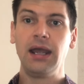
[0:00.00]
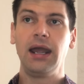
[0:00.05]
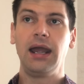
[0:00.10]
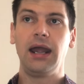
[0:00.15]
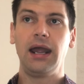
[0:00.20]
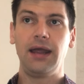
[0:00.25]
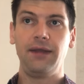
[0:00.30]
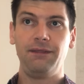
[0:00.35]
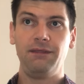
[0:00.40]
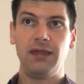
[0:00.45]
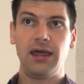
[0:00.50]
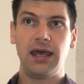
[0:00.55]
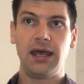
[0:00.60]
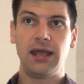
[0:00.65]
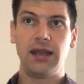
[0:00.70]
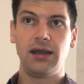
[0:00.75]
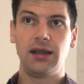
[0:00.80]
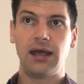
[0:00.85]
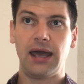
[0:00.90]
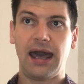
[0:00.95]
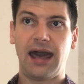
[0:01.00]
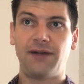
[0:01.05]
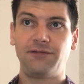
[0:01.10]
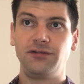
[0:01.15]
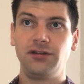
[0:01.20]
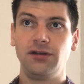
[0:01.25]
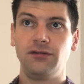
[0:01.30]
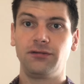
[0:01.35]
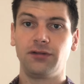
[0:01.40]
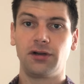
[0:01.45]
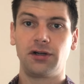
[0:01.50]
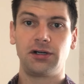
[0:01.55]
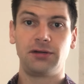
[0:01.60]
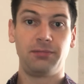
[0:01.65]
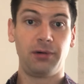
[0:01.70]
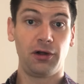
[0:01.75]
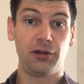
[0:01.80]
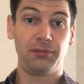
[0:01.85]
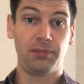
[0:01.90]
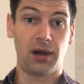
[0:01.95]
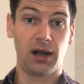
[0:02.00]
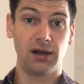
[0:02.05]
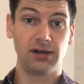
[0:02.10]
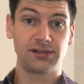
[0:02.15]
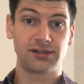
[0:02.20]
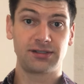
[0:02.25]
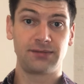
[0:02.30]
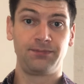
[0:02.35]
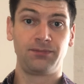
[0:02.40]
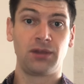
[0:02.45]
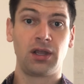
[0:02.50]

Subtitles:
and then after you've learned both parts,